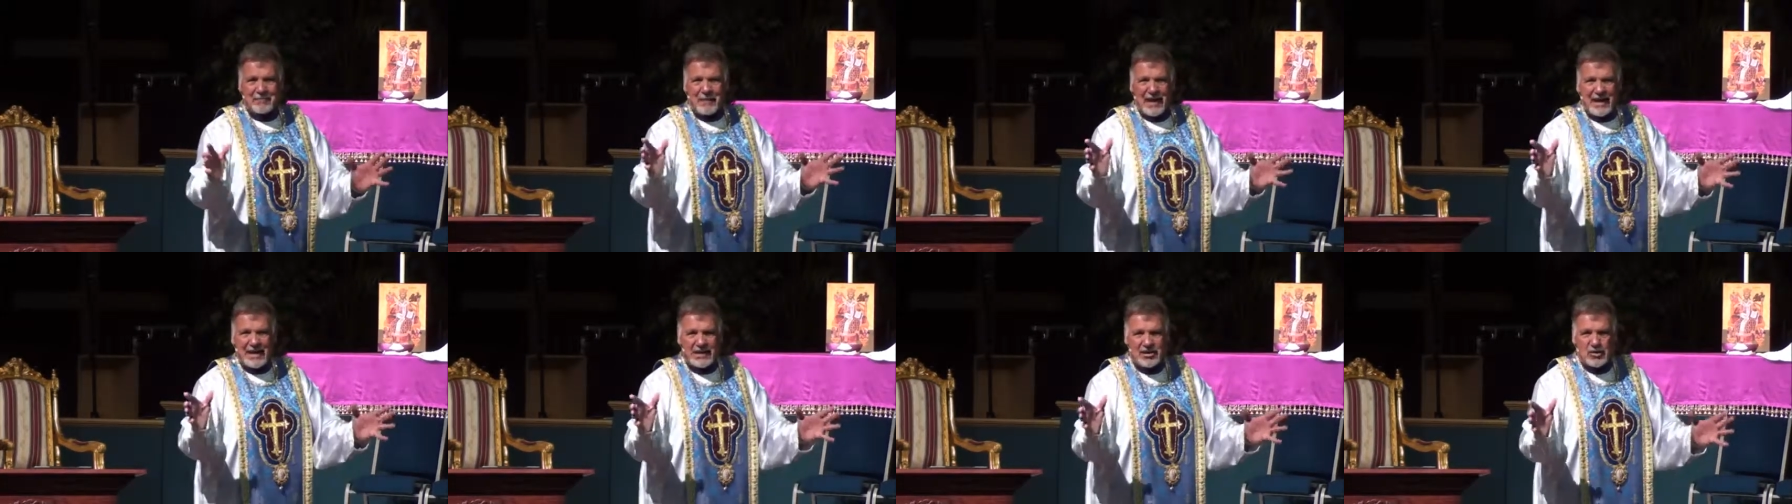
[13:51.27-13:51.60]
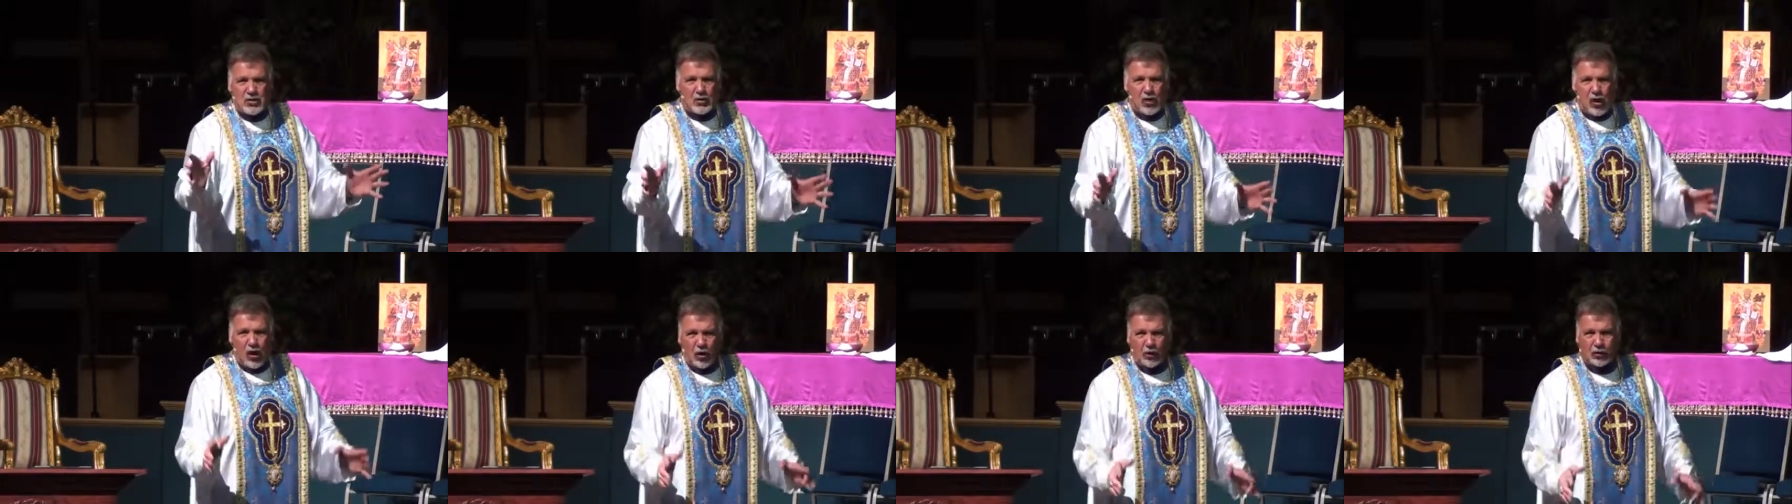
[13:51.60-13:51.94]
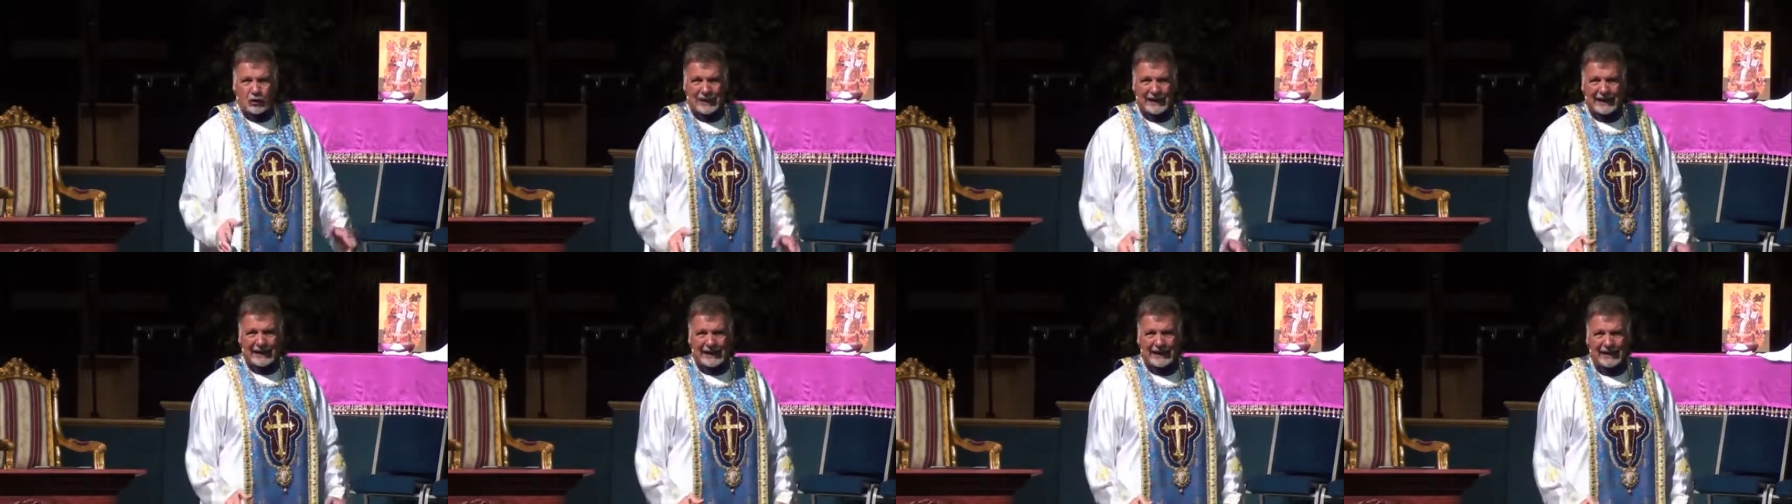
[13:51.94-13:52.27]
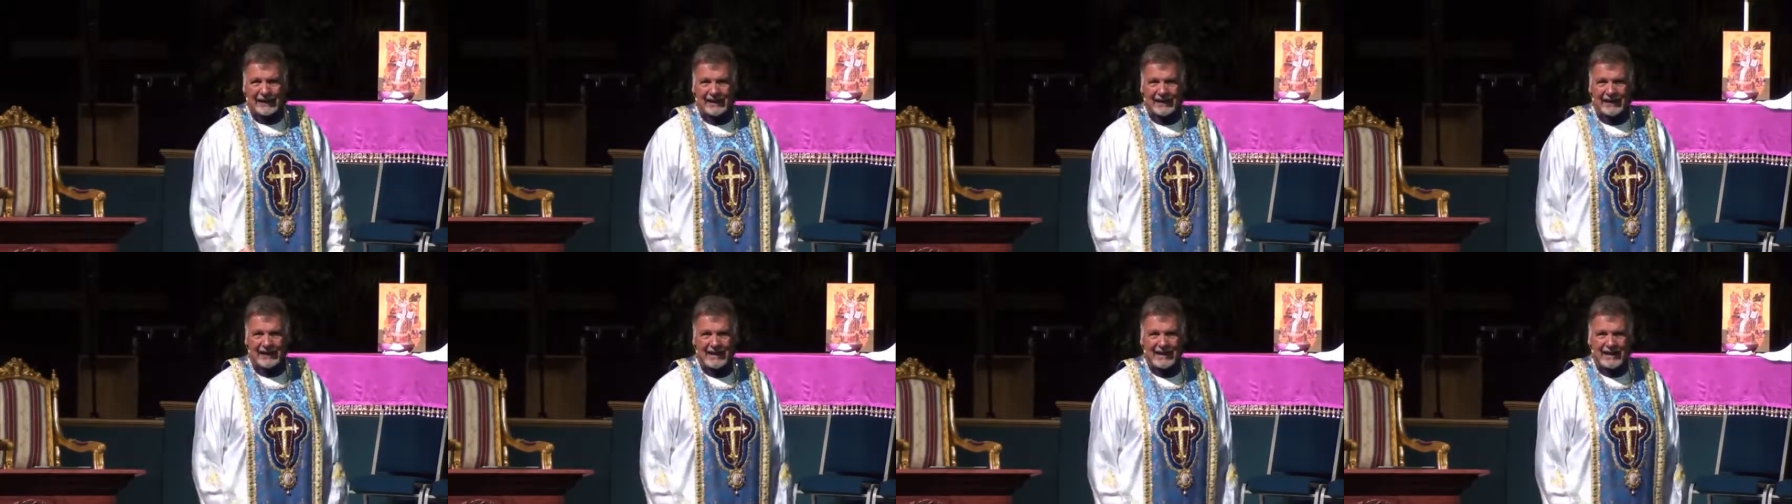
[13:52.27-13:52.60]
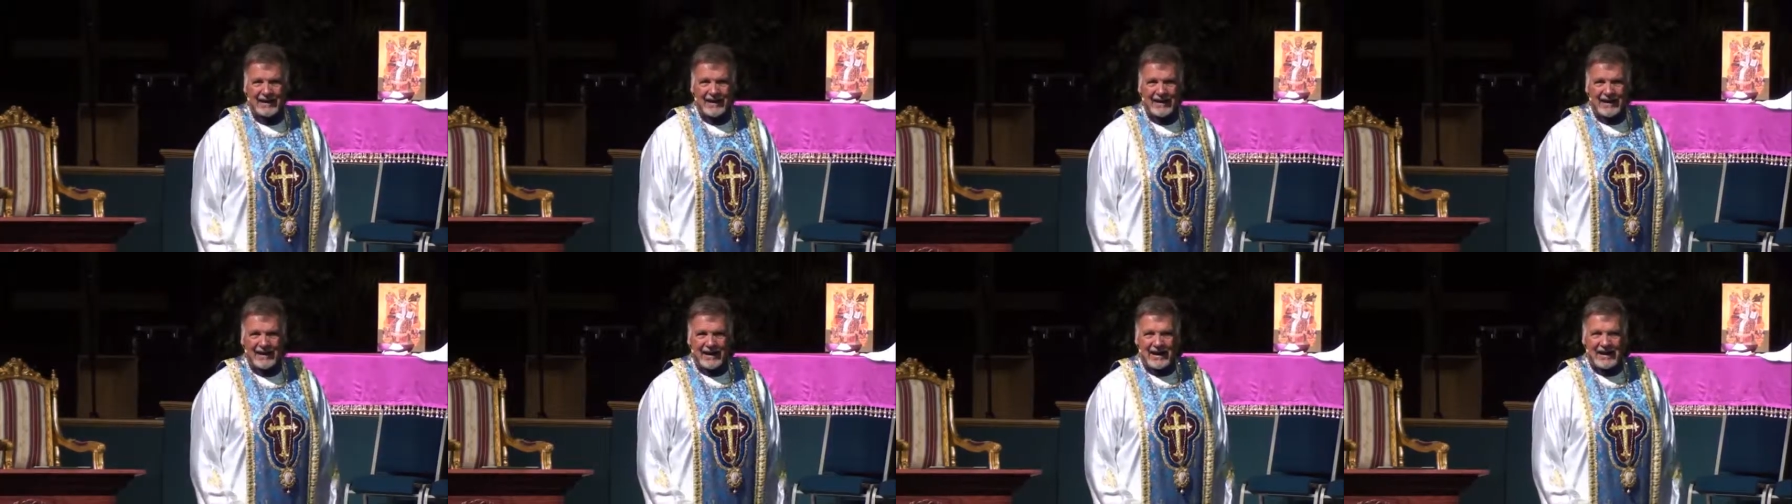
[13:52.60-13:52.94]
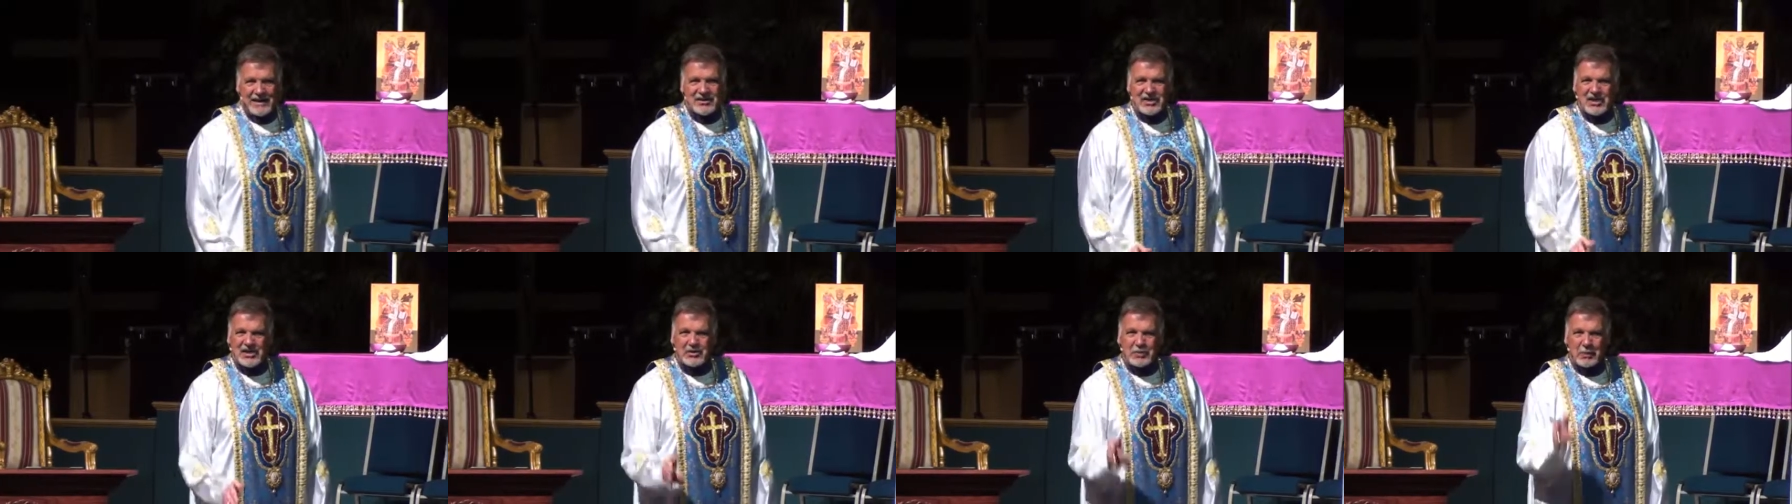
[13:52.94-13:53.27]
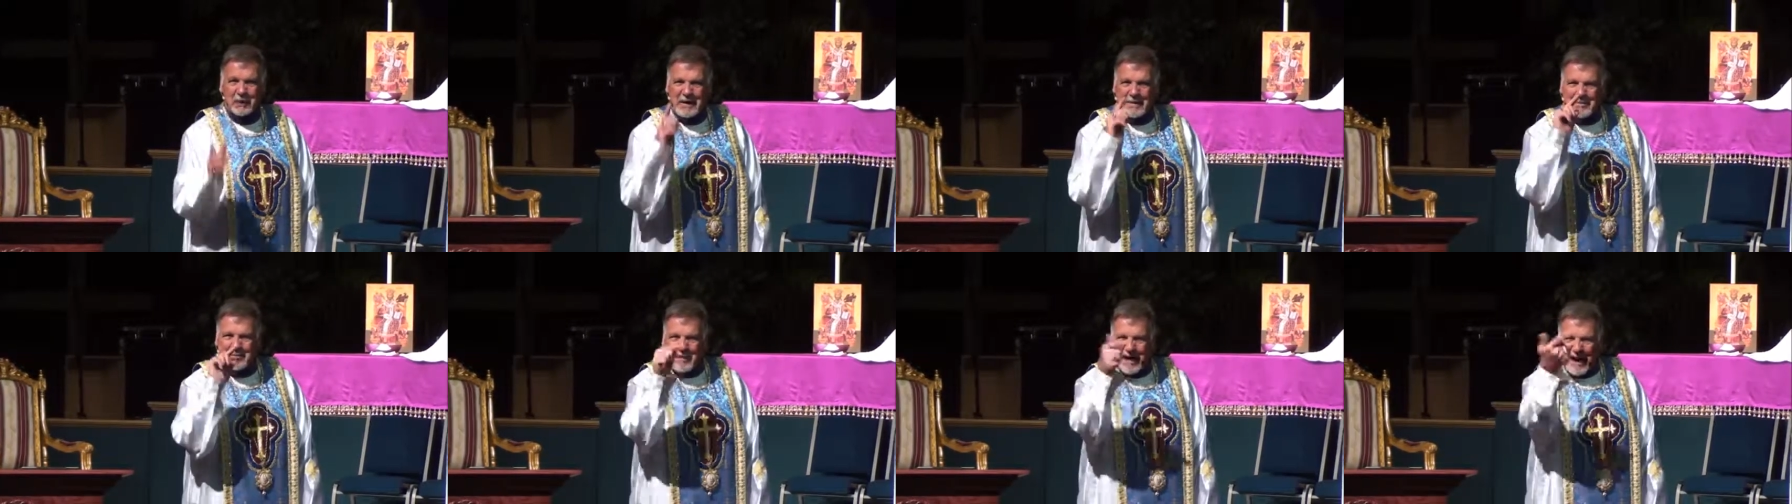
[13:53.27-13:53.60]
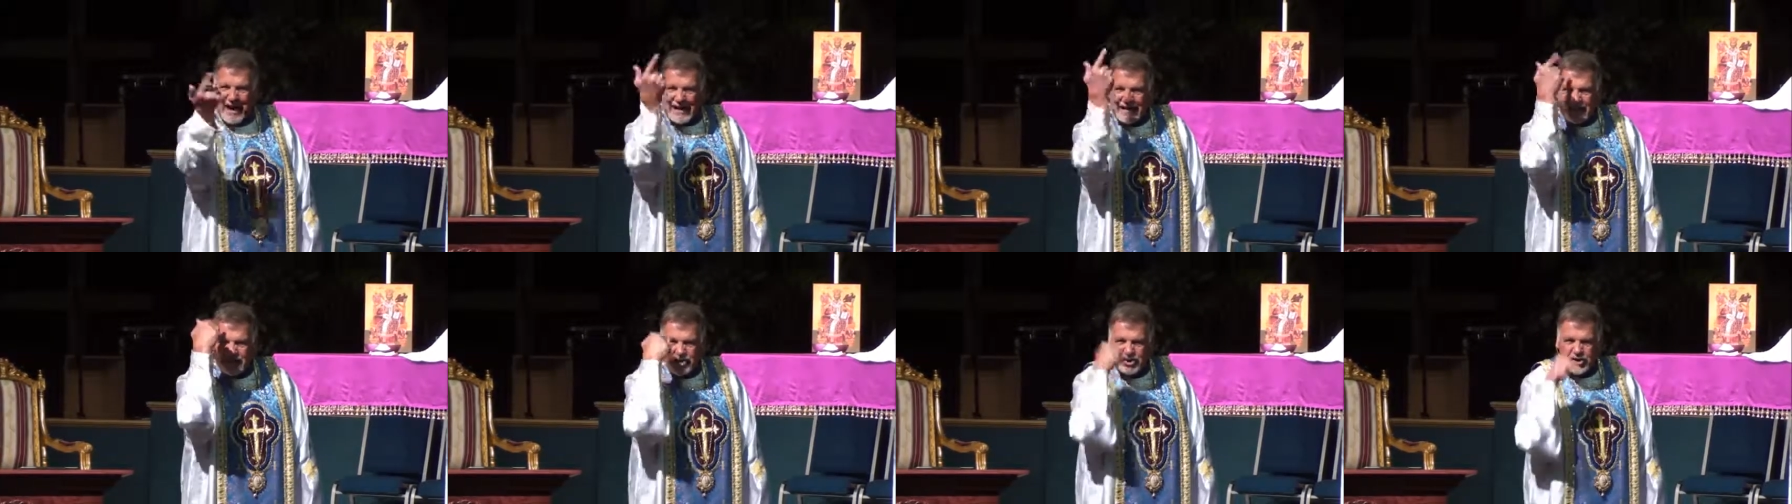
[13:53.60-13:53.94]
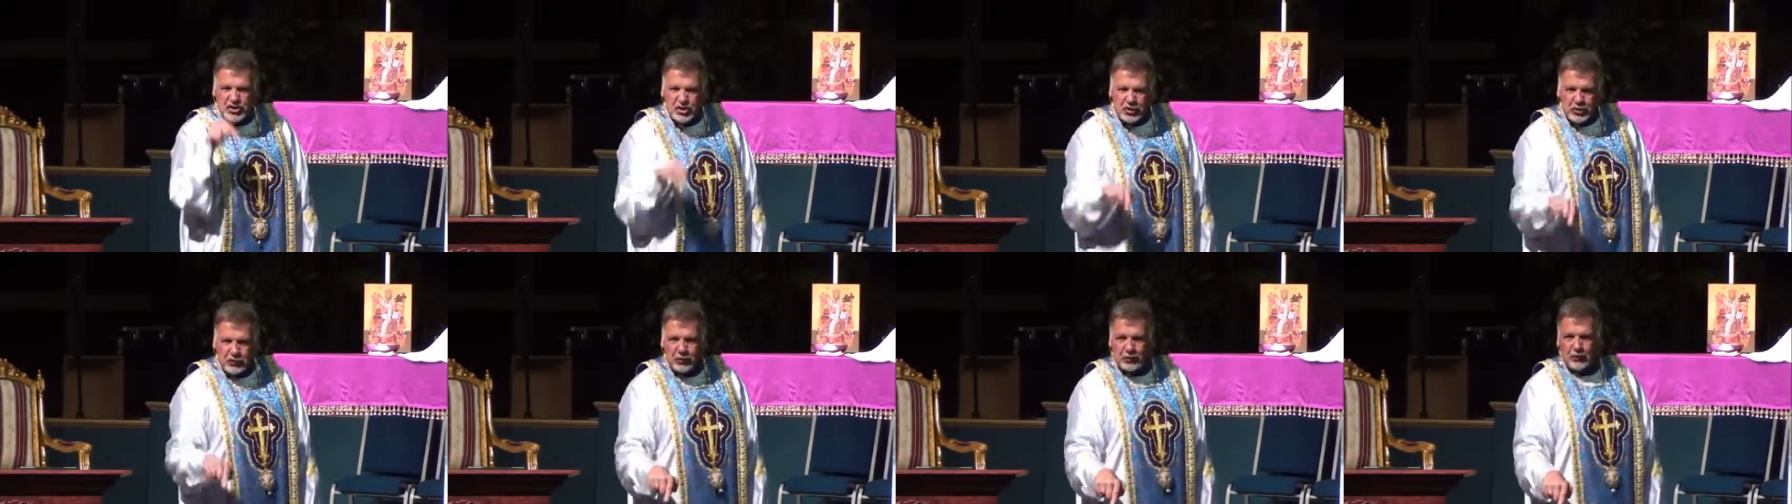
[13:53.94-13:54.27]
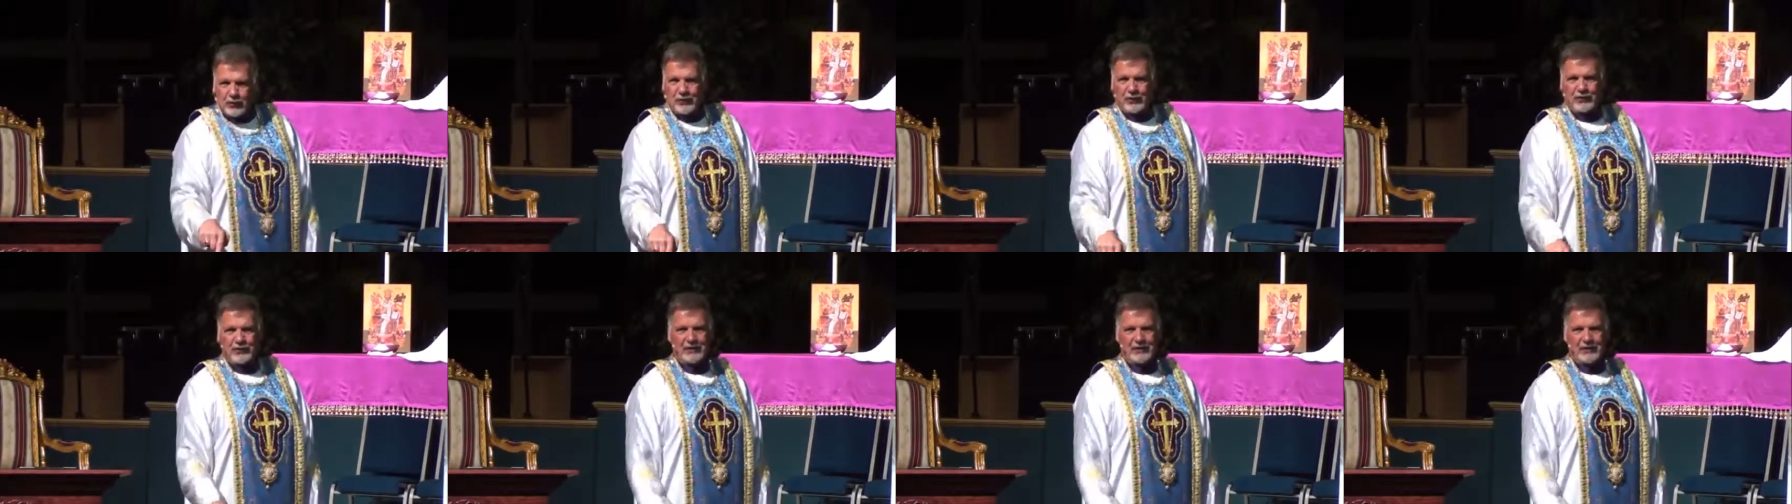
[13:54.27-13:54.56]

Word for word: make you holy. It just reminds you